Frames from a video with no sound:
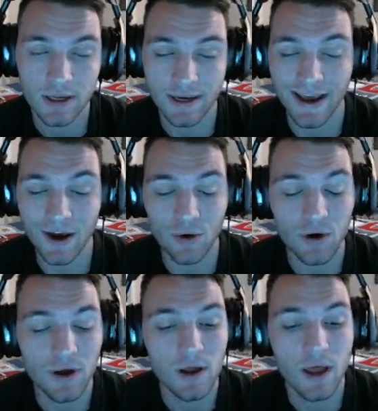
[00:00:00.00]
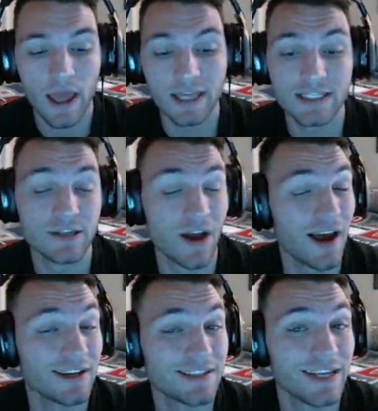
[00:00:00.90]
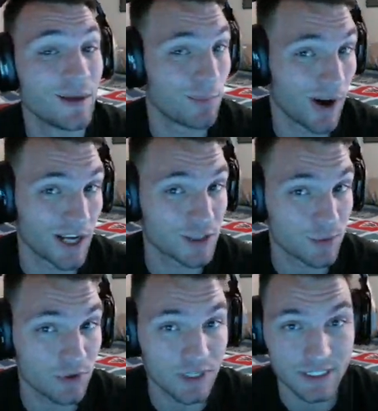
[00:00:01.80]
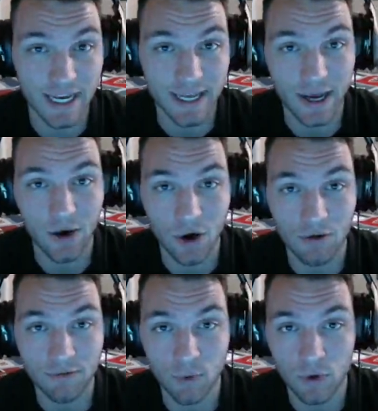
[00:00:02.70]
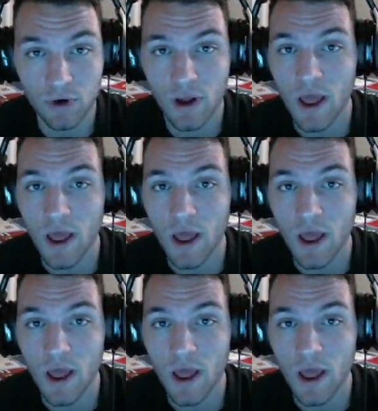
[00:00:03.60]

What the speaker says: Now, it's not impossible to take out all 4,